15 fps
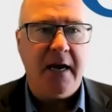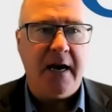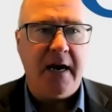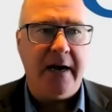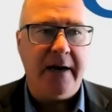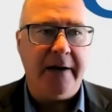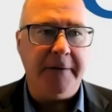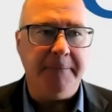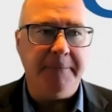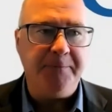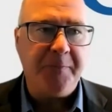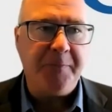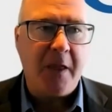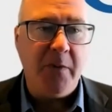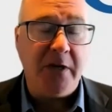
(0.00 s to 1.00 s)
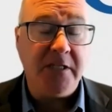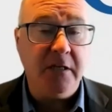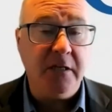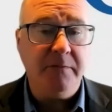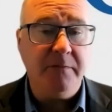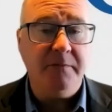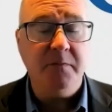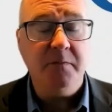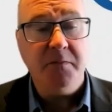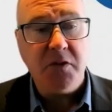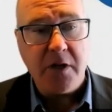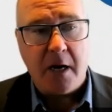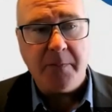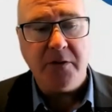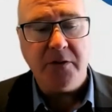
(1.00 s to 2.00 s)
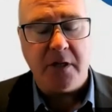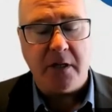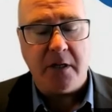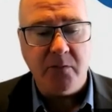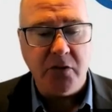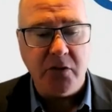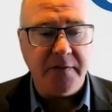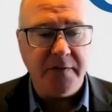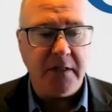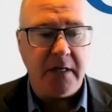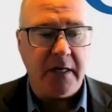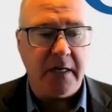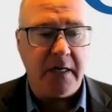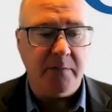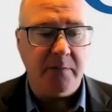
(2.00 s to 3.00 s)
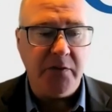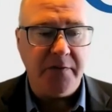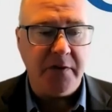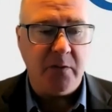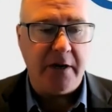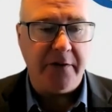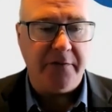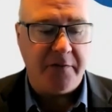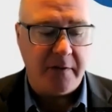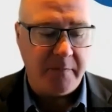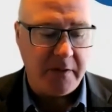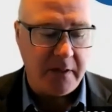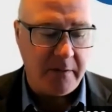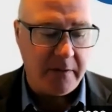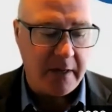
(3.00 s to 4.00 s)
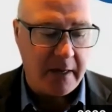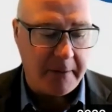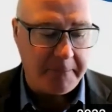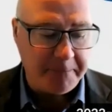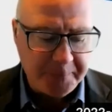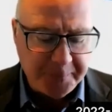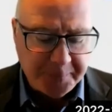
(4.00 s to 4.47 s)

um, but still shoppers are moving uh, moving away from the uh,